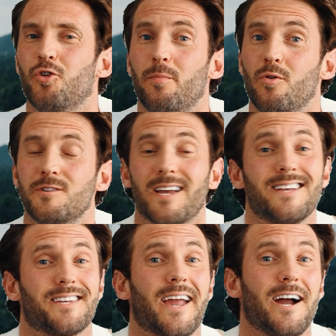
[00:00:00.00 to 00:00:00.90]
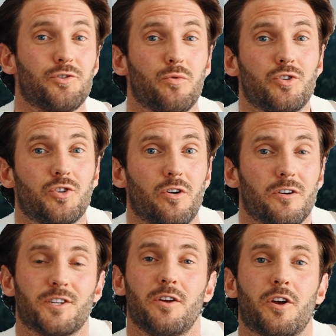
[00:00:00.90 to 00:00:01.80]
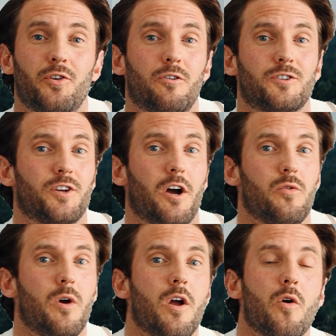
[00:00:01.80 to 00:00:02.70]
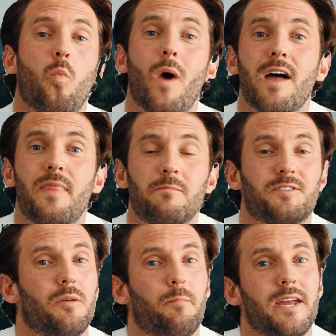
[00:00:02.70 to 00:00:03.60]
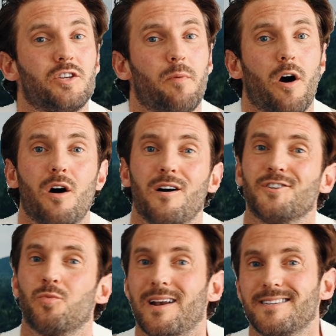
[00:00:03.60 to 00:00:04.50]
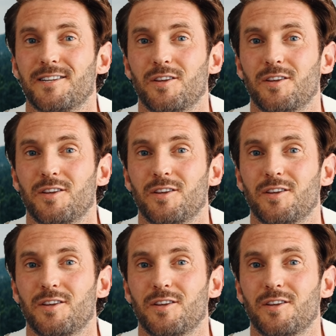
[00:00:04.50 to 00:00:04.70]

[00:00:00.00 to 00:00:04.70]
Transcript: doubles as a casual short, so you can also wear them to the beach bar as well as